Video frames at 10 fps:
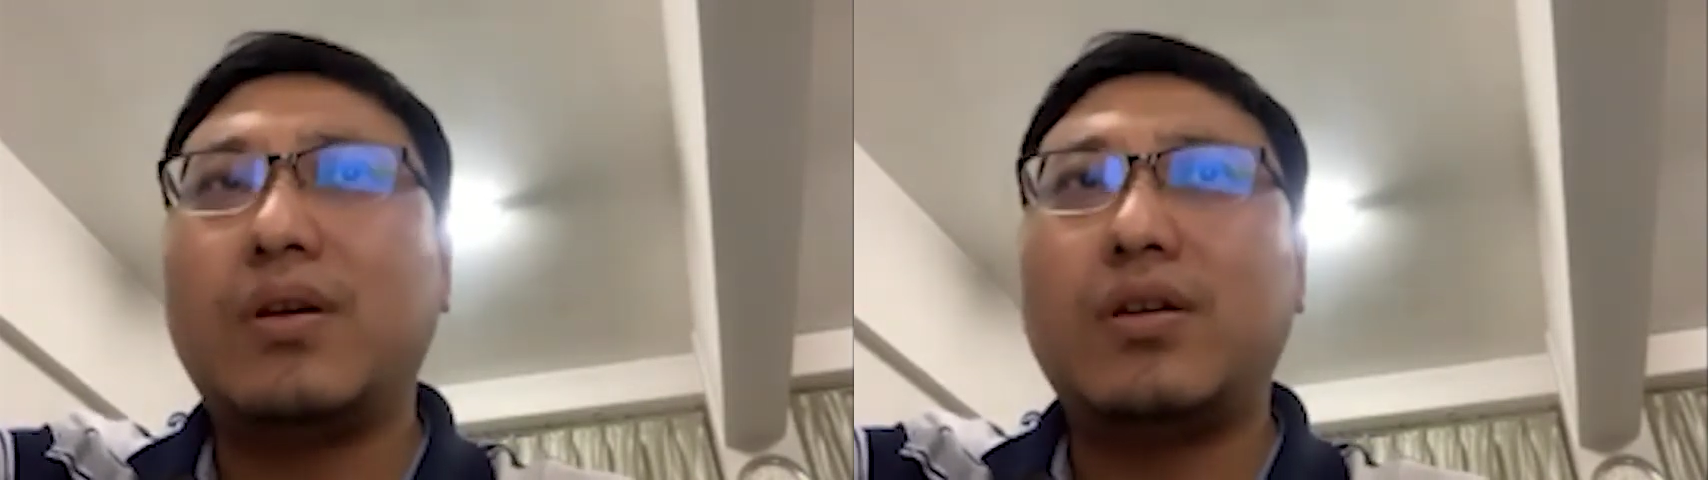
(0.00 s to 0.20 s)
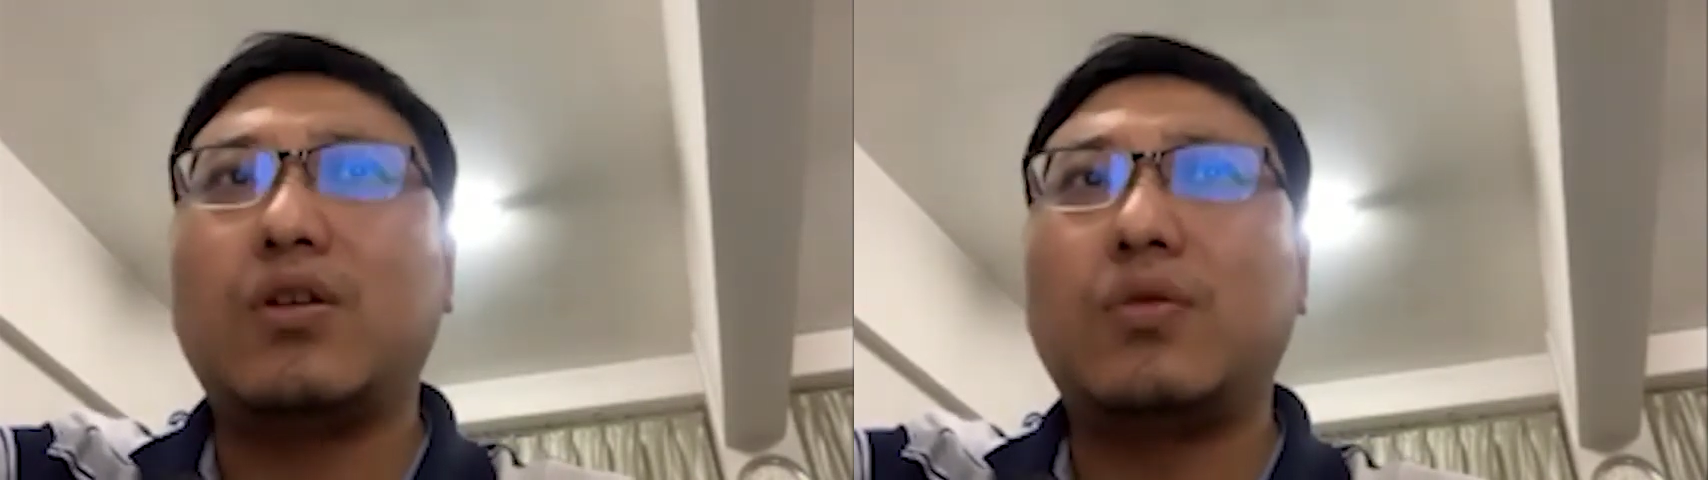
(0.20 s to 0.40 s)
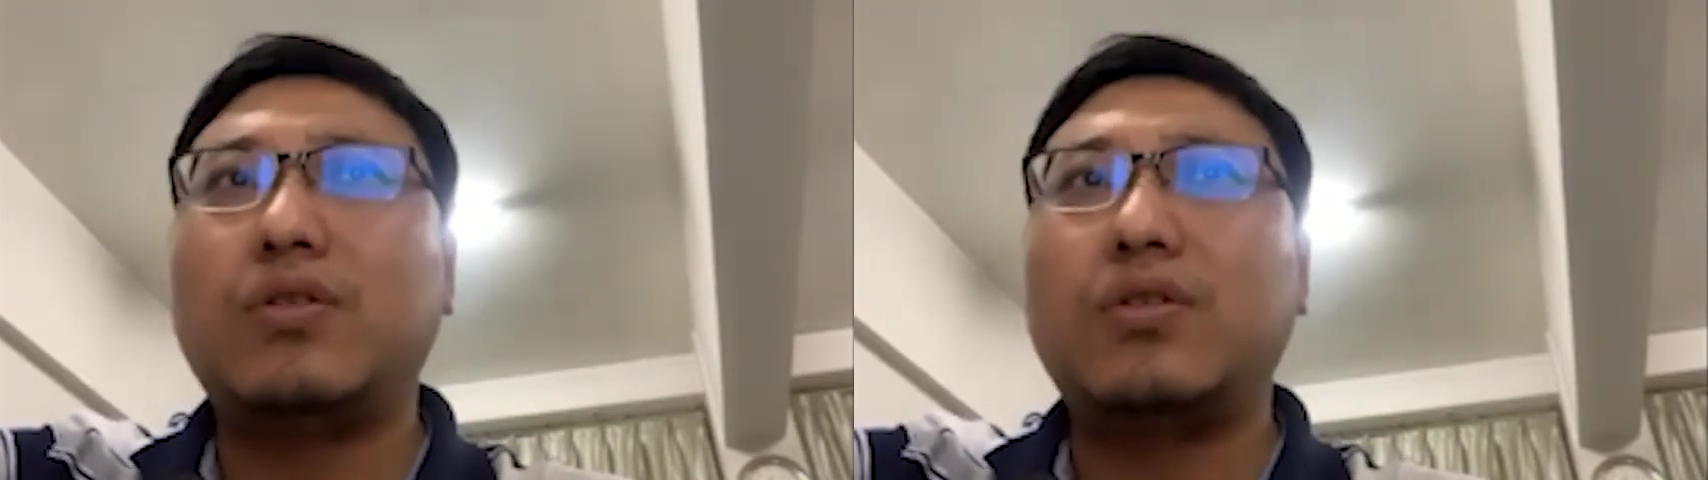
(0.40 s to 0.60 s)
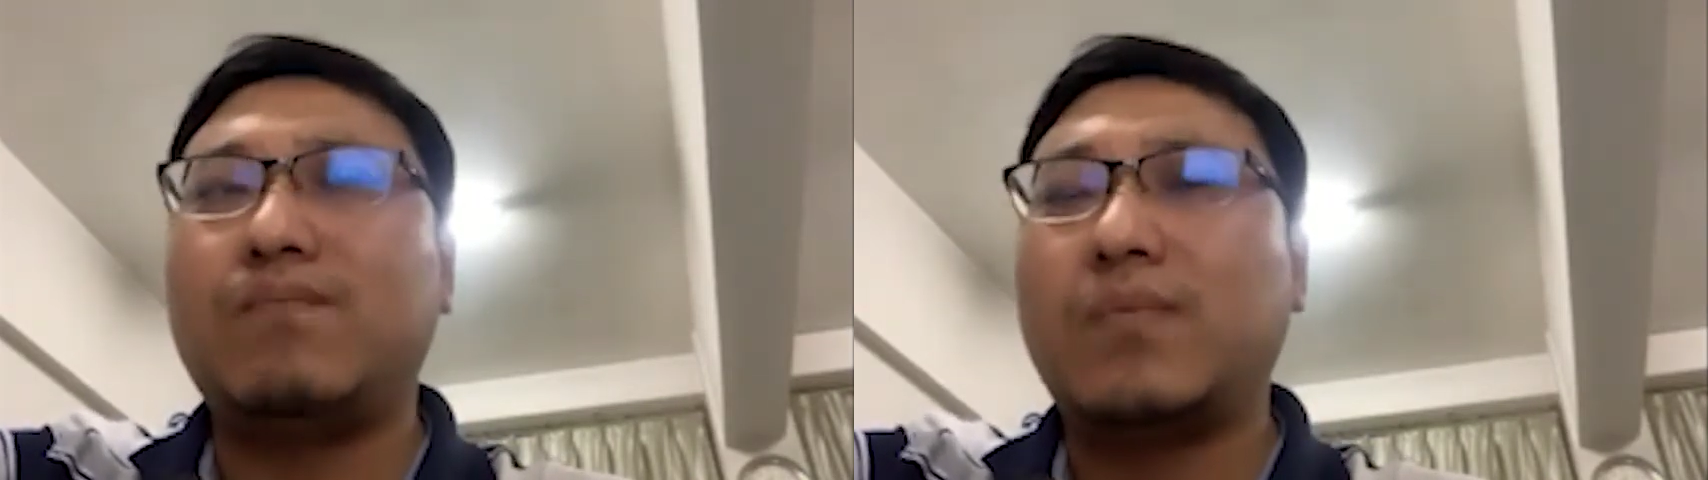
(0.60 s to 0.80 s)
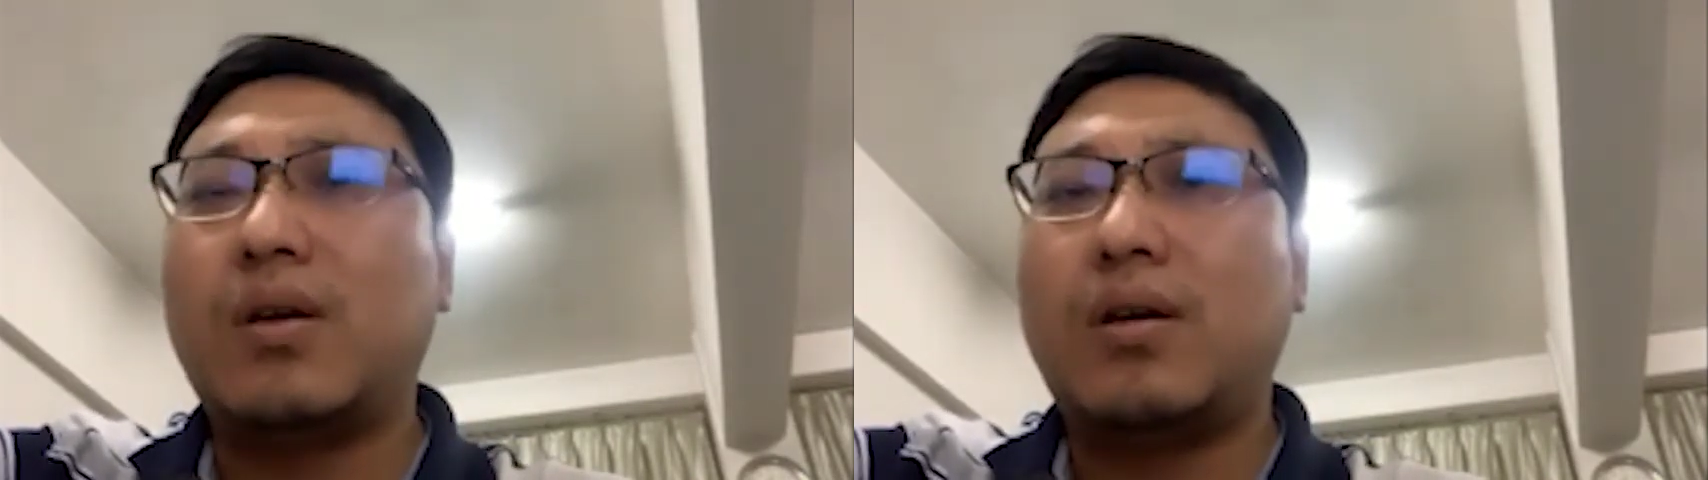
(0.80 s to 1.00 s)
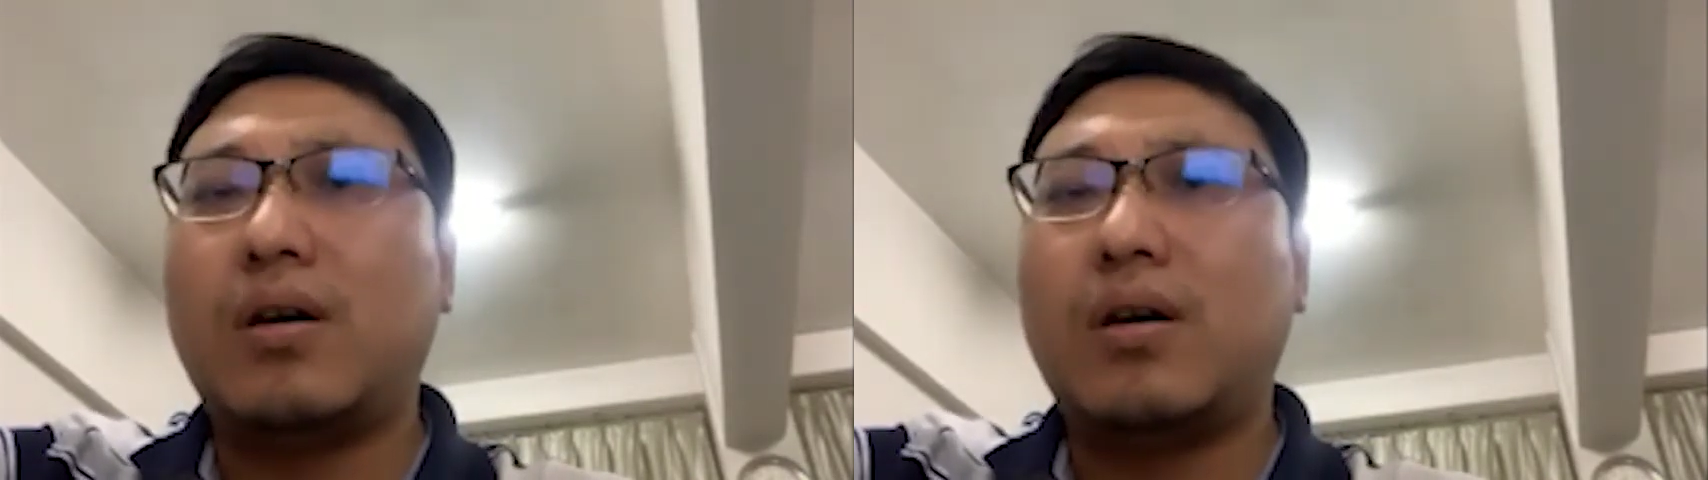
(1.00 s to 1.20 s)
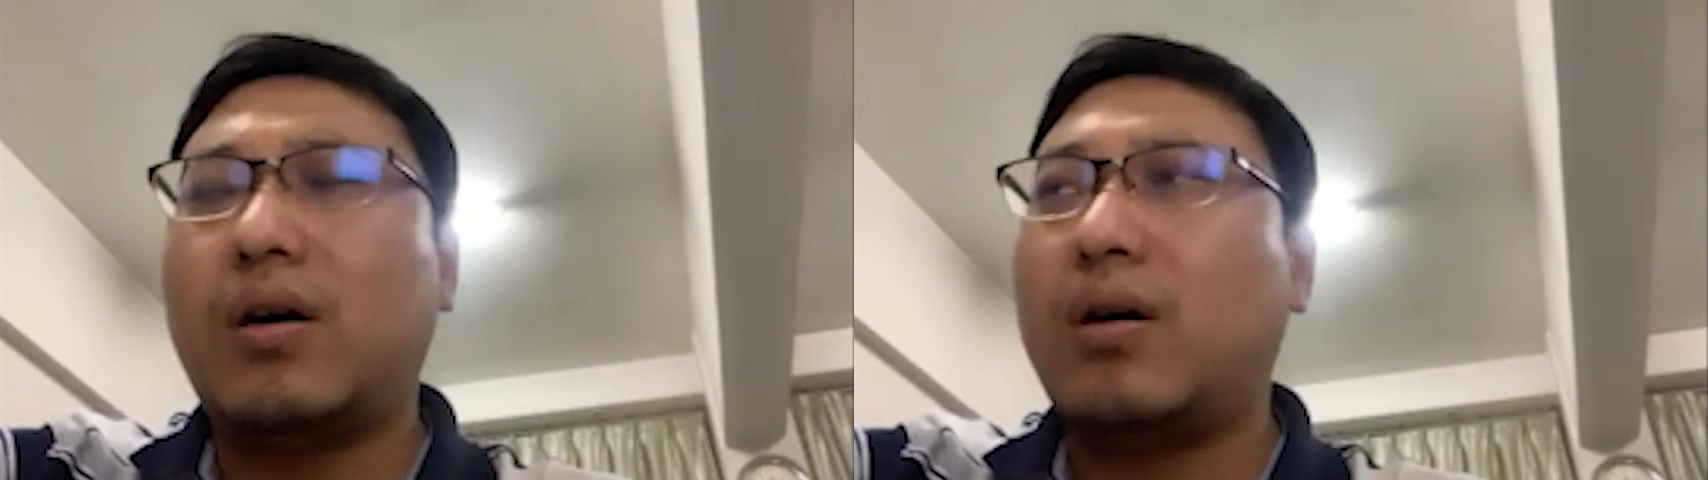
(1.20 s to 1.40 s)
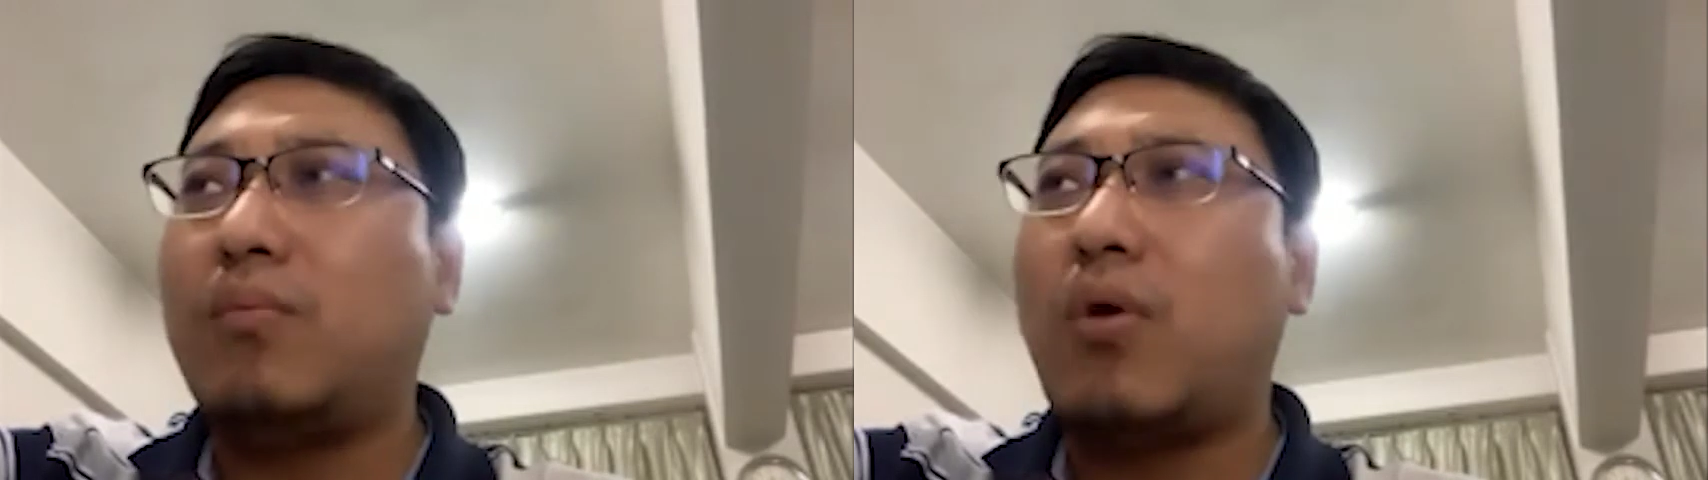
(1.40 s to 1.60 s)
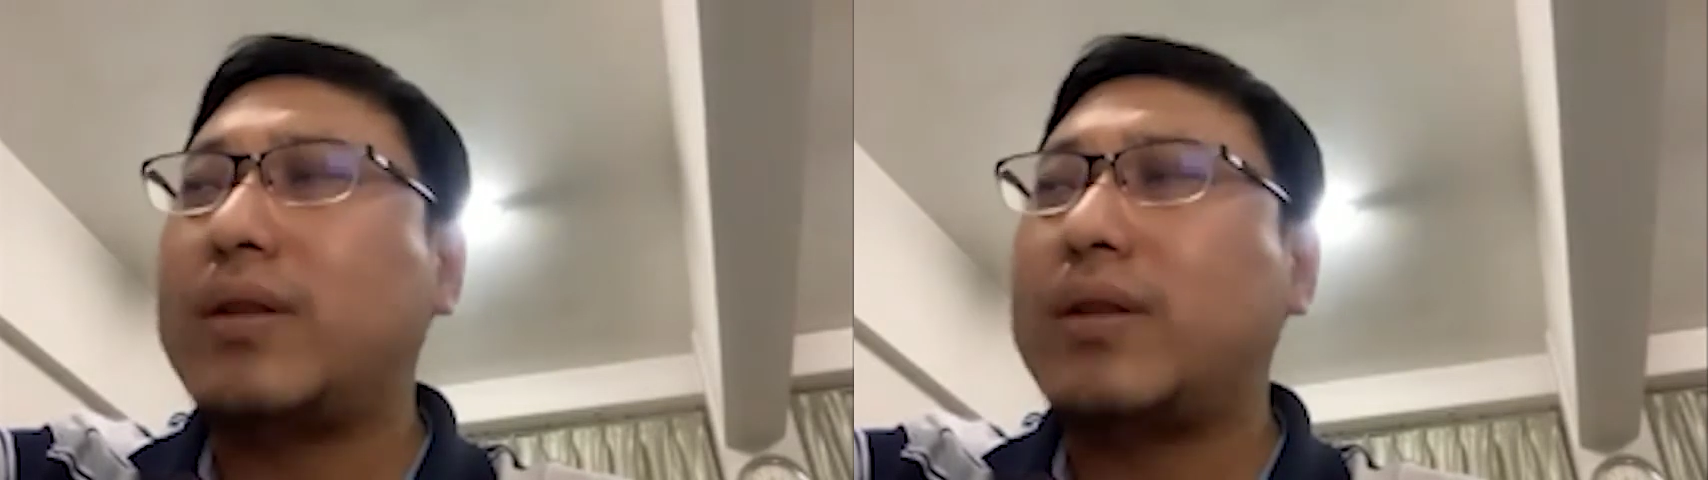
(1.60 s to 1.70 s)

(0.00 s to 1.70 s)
including more